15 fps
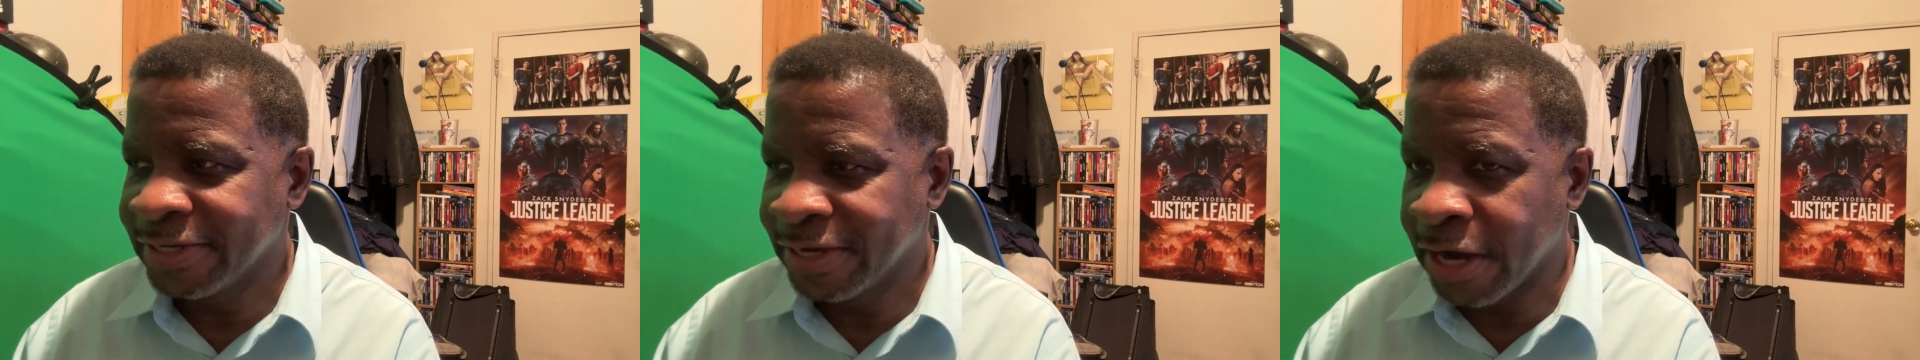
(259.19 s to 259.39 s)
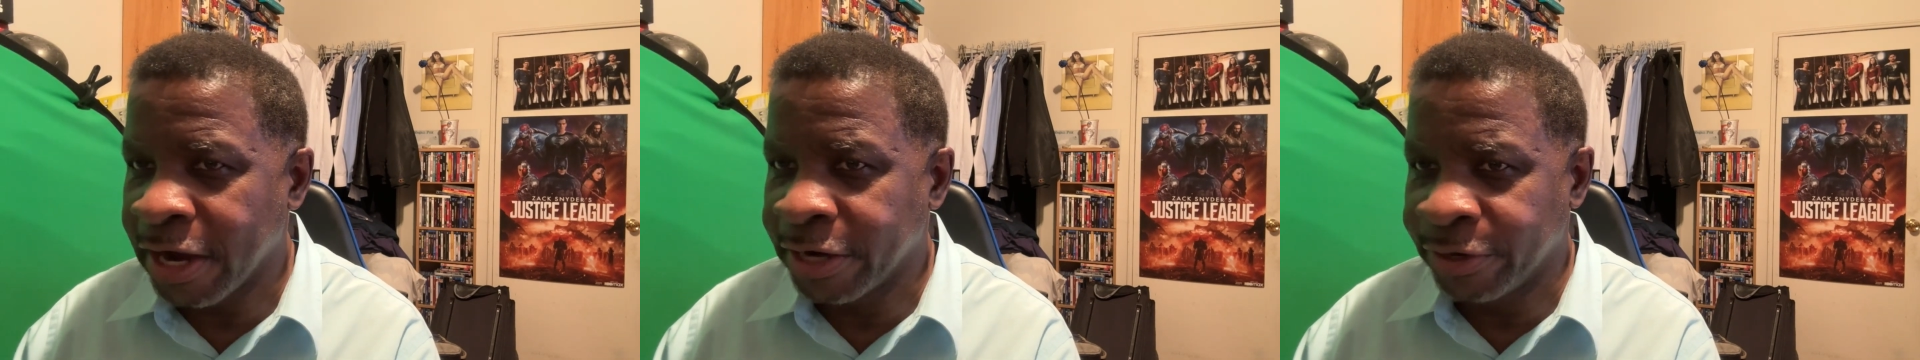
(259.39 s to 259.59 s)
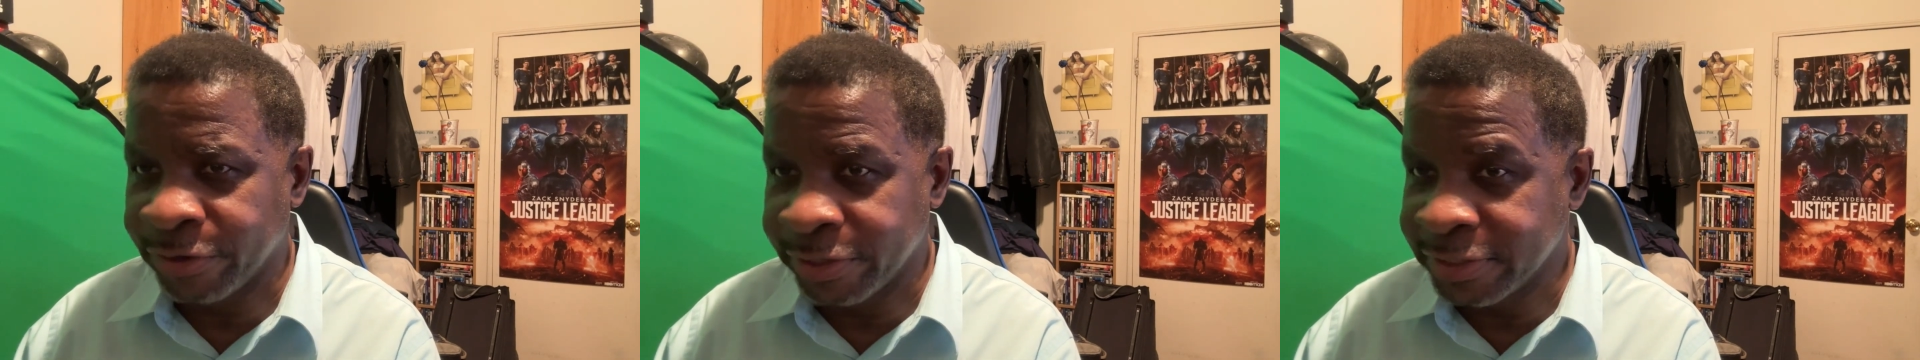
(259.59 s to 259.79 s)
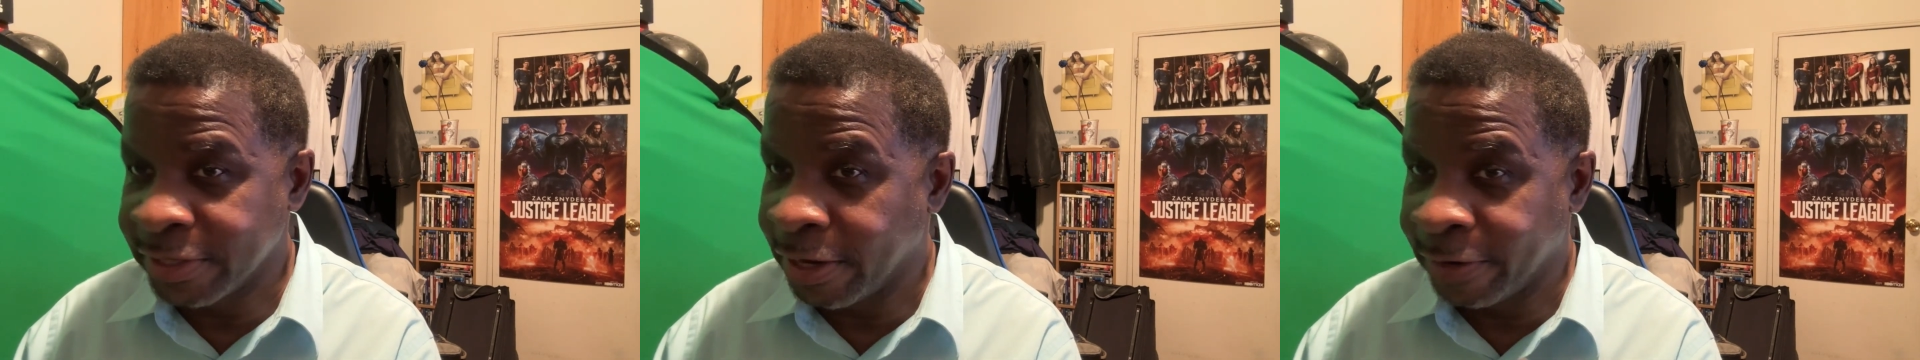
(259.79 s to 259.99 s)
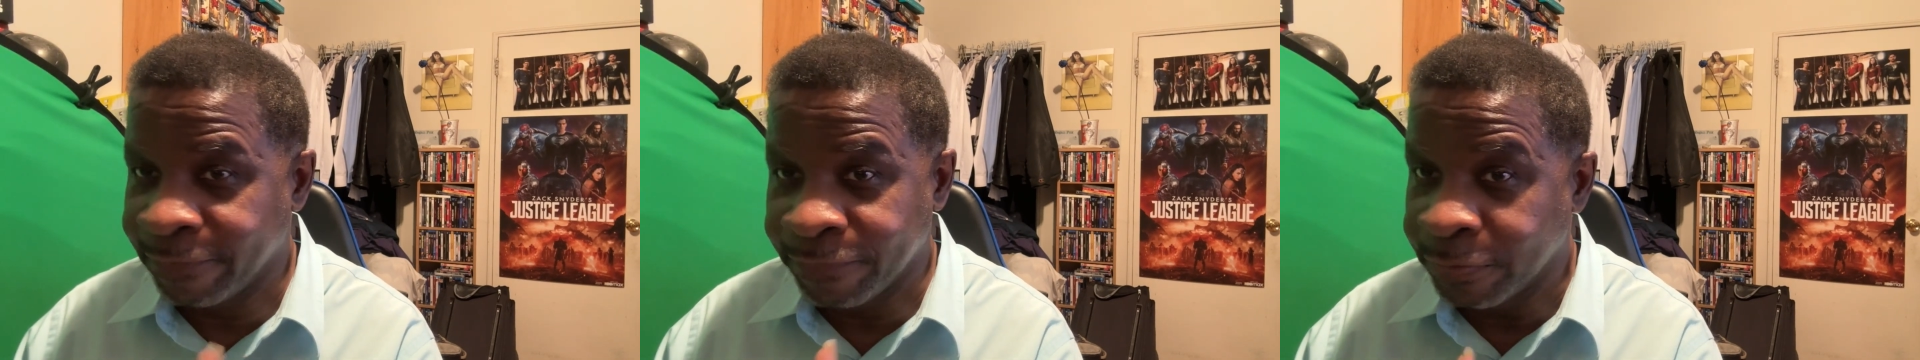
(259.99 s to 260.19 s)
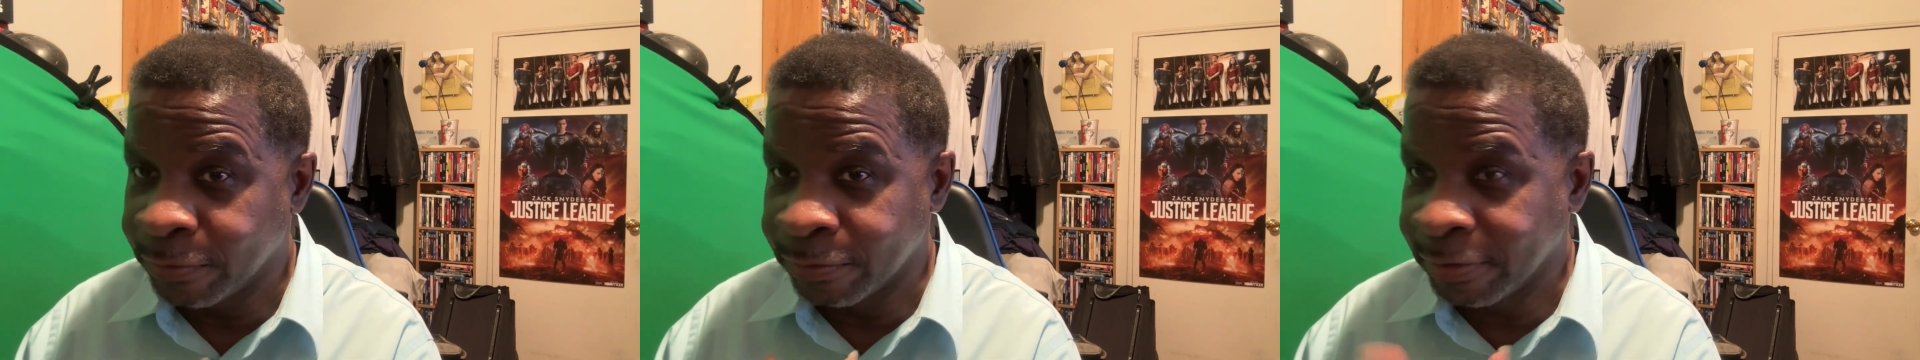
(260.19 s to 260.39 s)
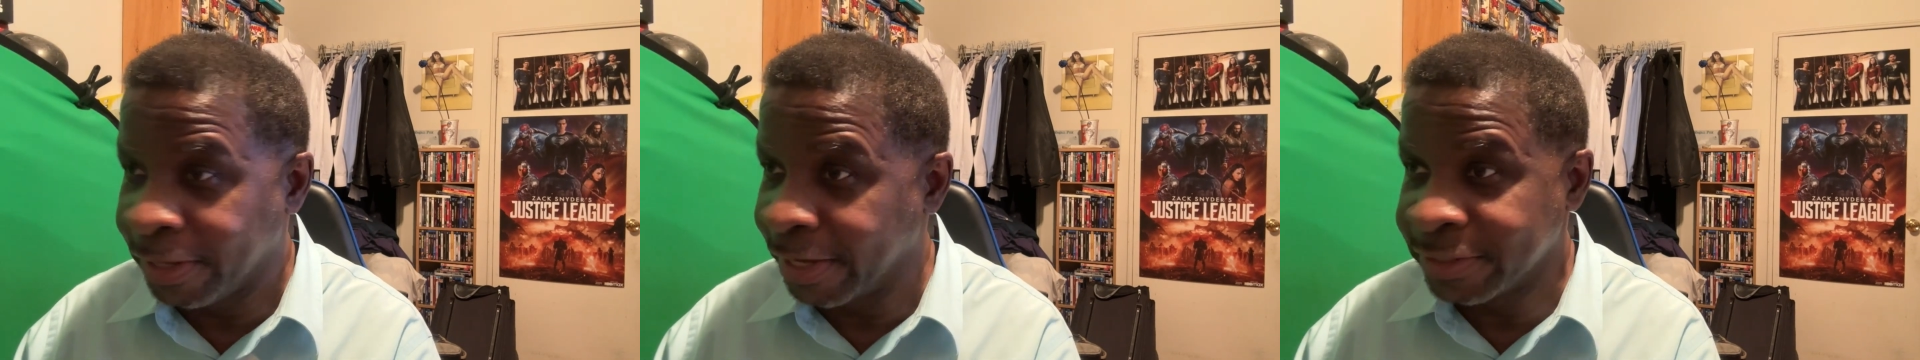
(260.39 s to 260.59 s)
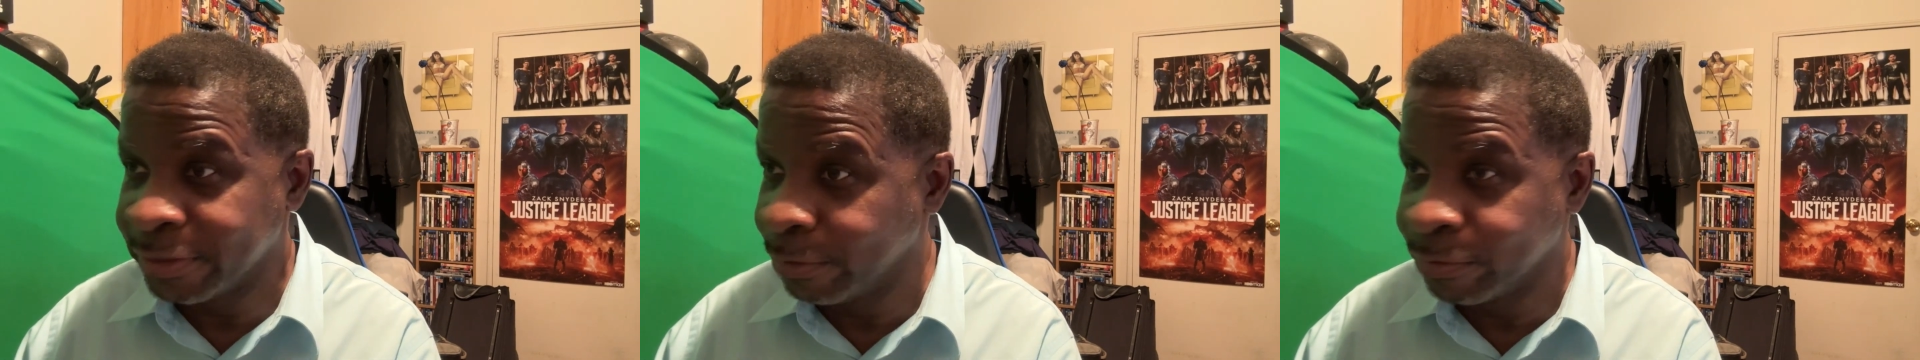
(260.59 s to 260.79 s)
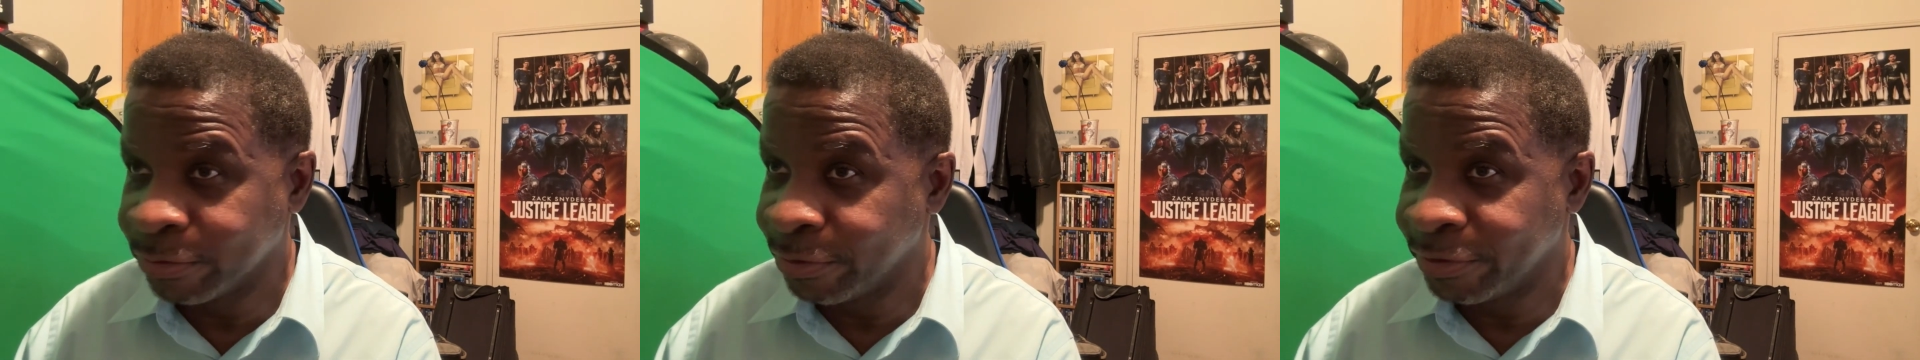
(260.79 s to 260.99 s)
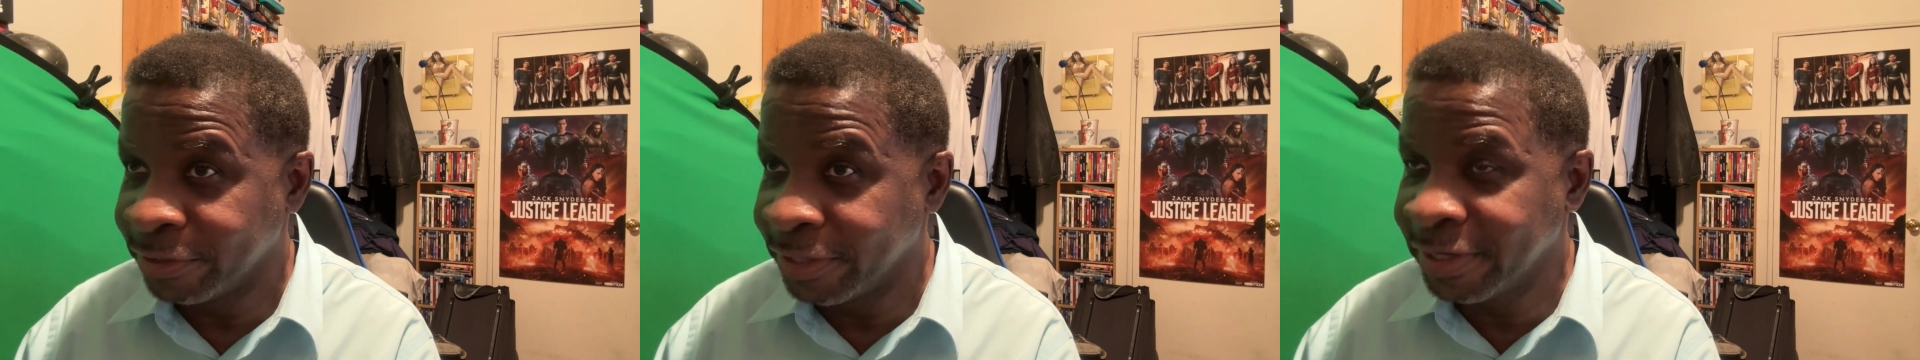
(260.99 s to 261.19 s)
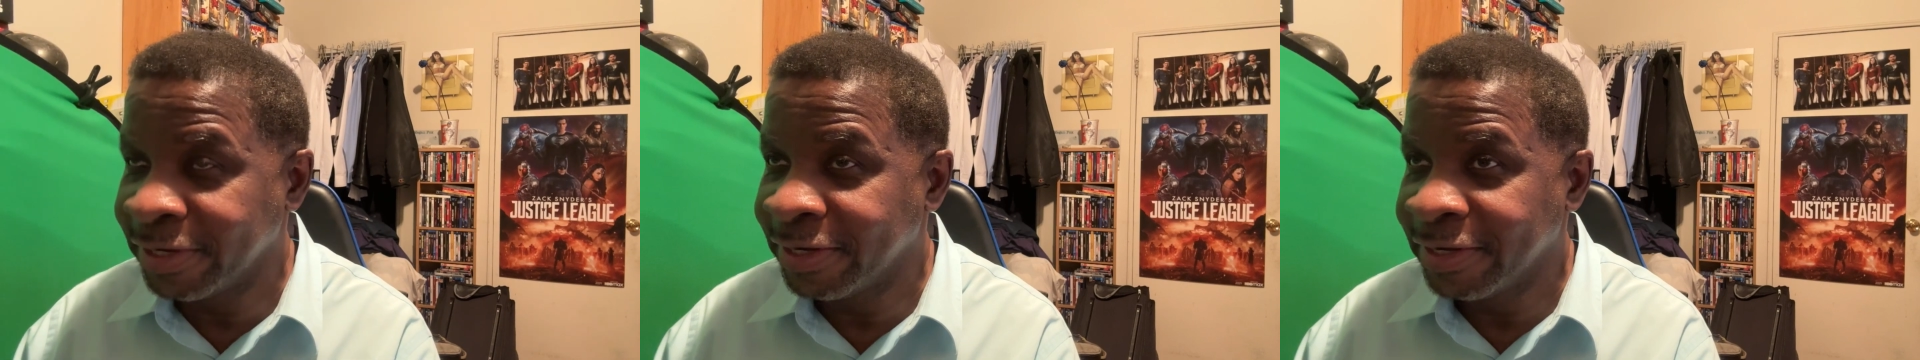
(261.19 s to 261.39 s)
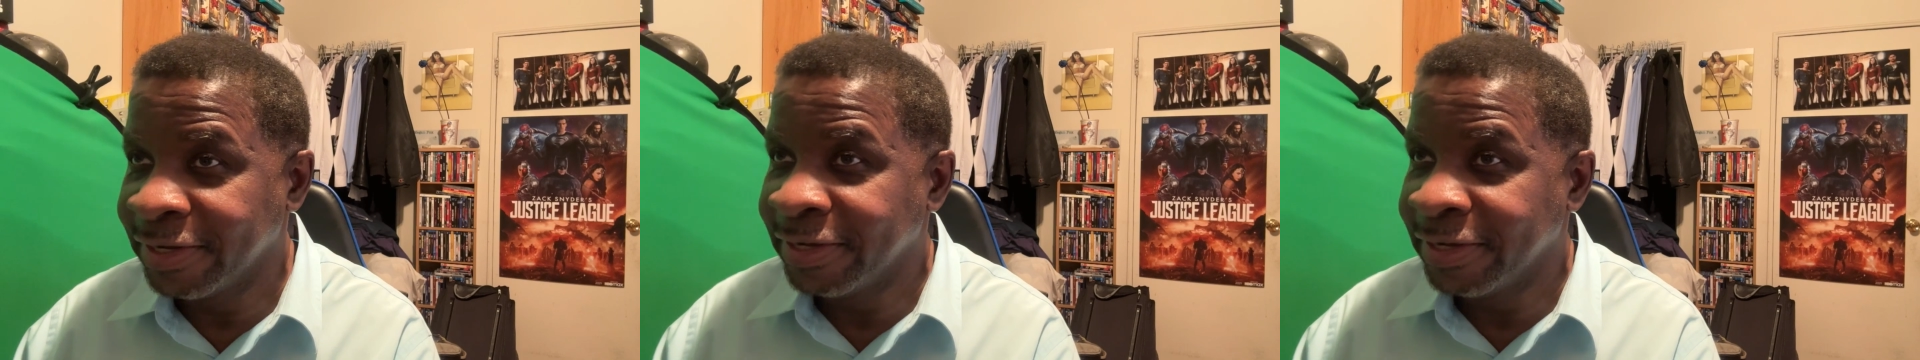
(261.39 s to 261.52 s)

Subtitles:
Connor has gone full Lex Luthor.